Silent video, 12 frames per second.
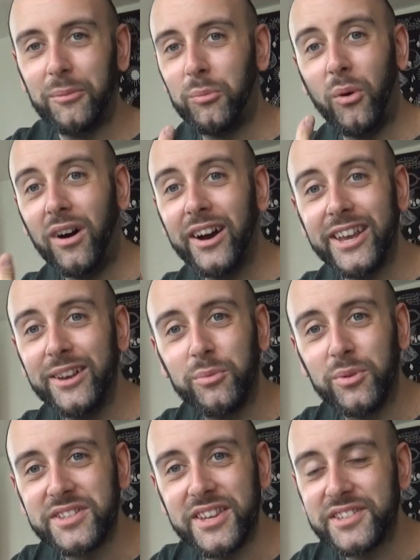Why
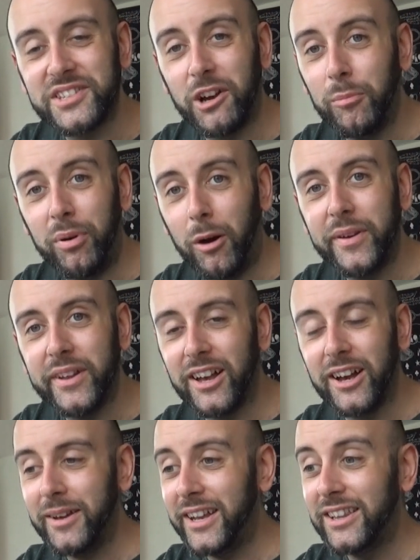was this so
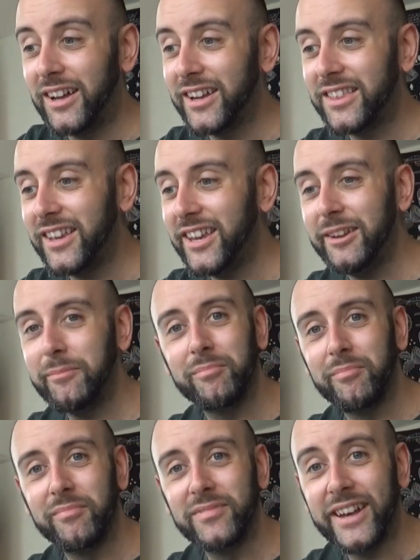popular in like
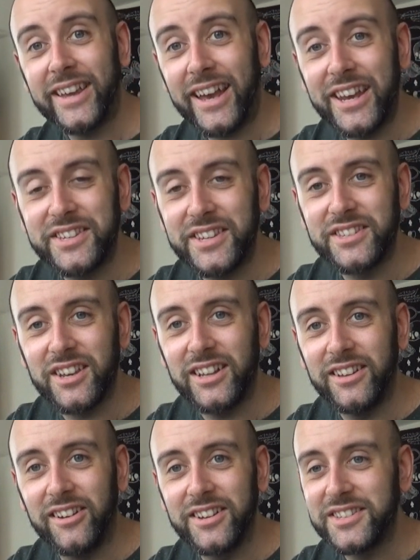the late 80s,
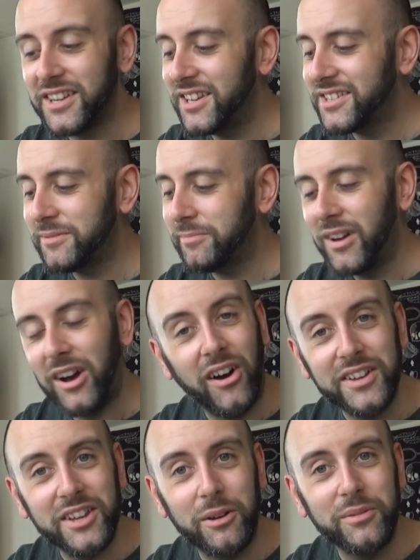early 90s?
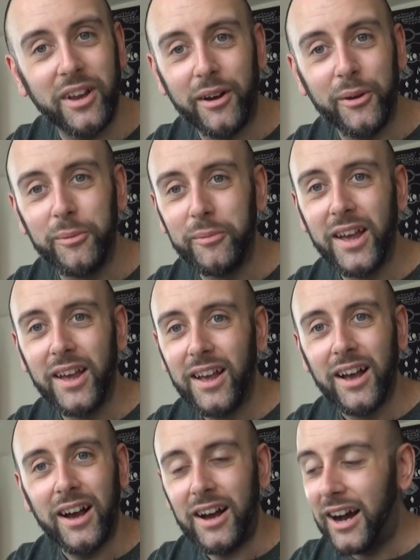I don't know.
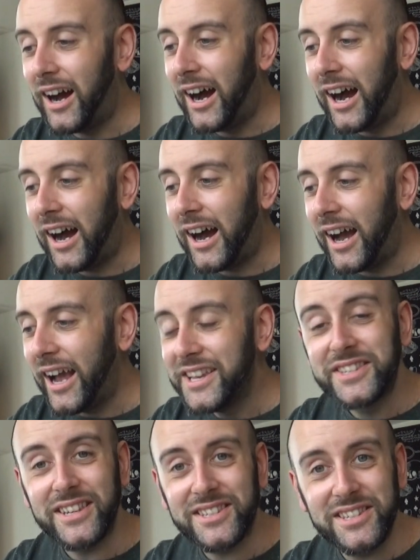
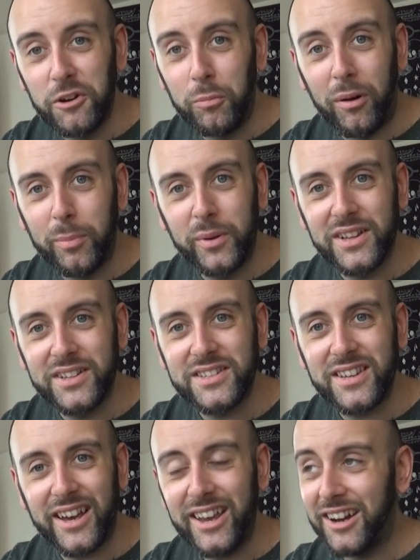Is it still popular
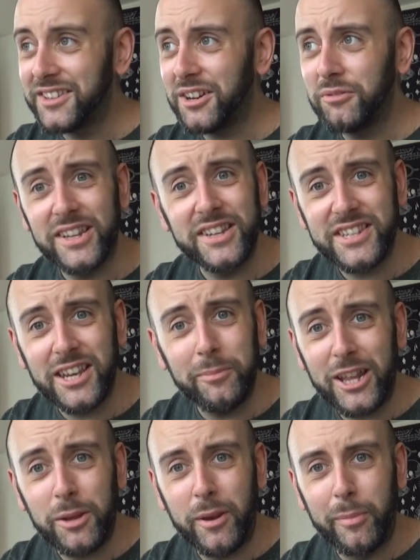today? I don't really see
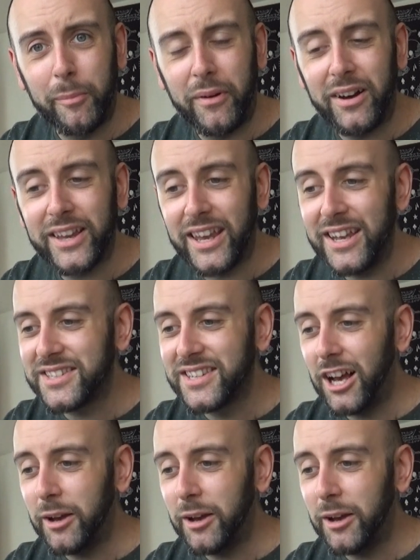many people buying it.